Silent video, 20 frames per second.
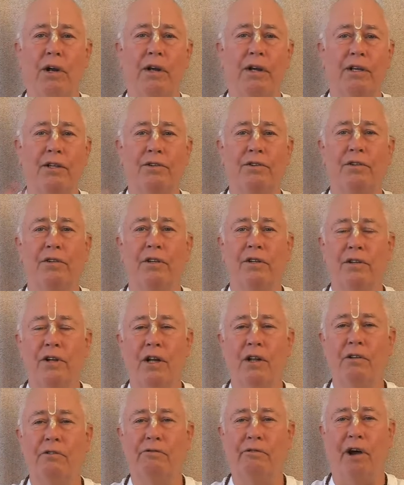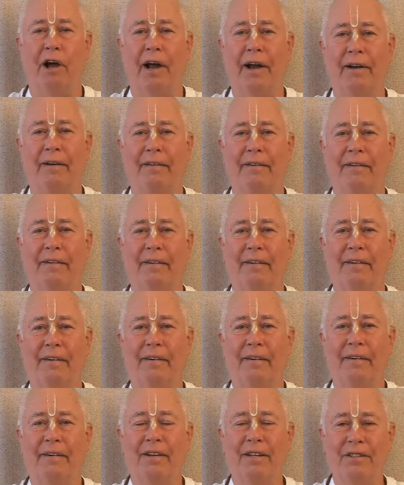is nullified,
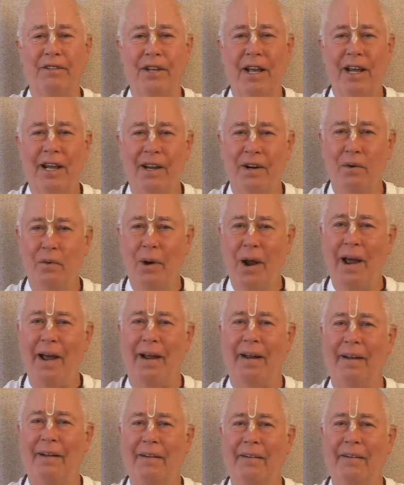is taken away.